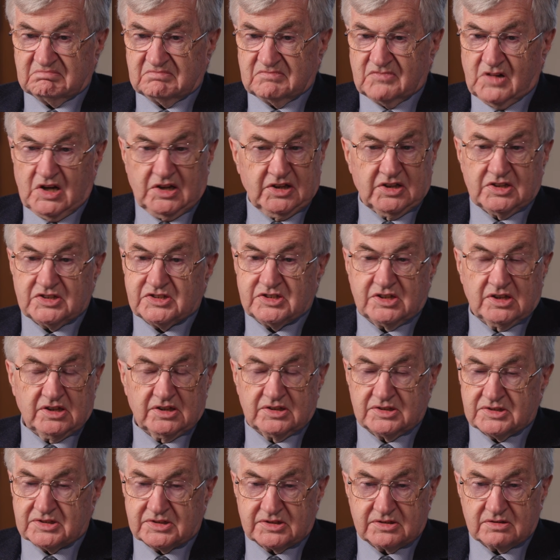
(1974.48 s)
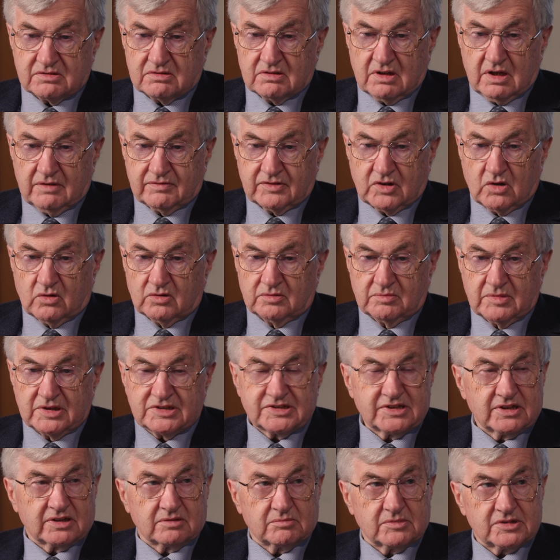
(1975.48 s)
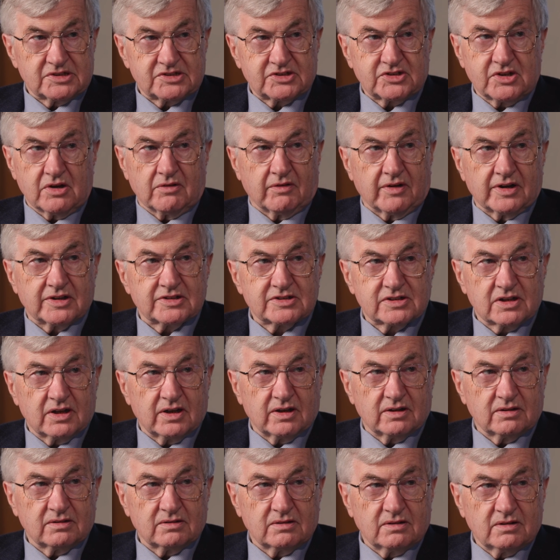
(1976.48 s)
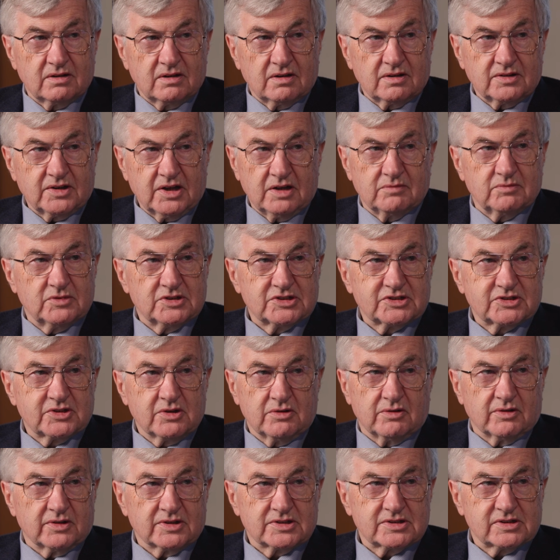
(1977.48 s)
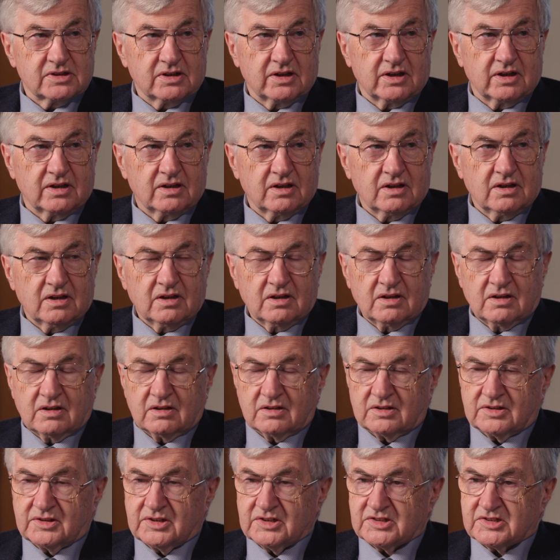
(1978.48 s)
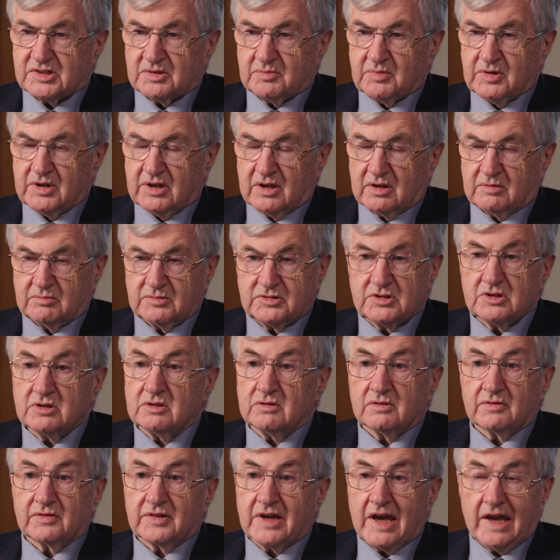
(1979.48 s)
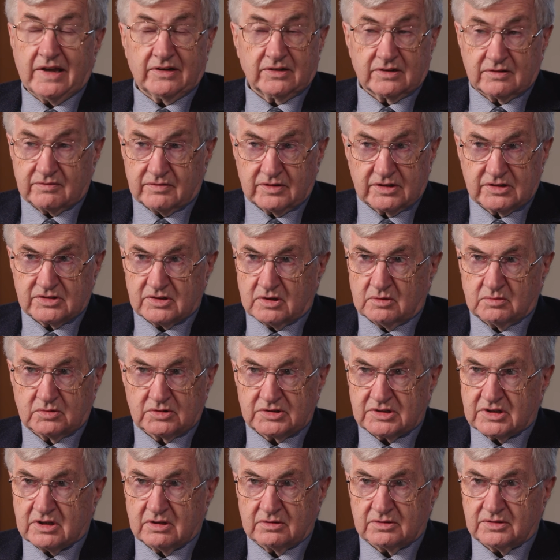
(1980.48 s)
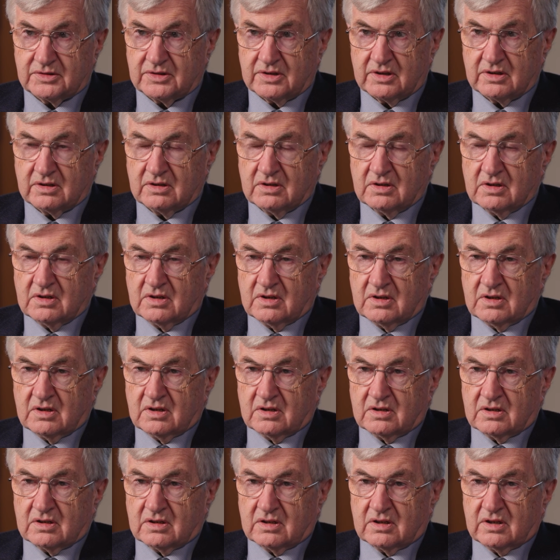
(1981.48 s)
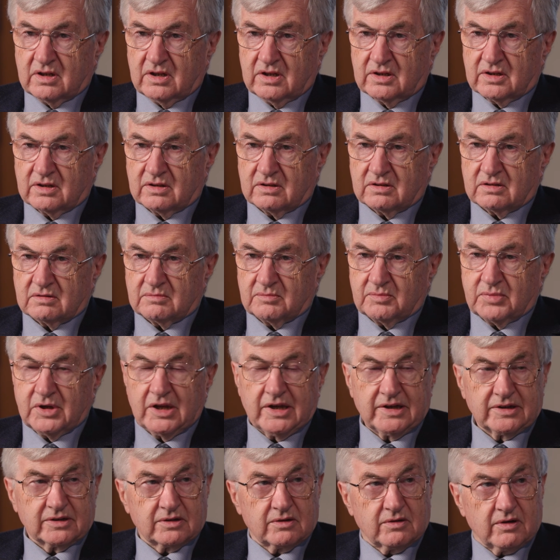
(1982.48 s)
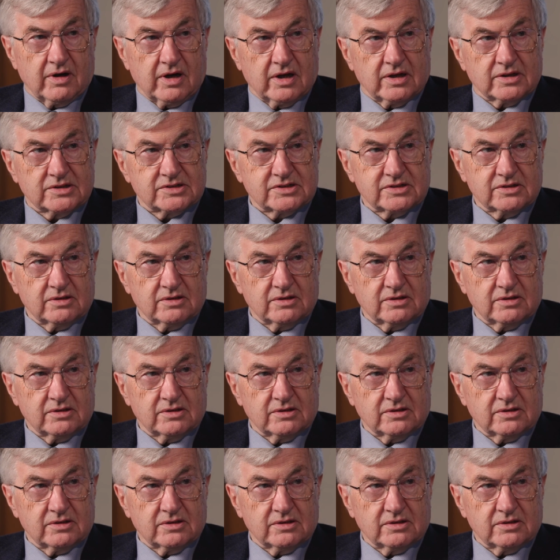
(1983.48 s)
witnesses have gone missing mysteriously. They mysteriously disappeared. The Duke of Kent, for example, was killed in a plane crash,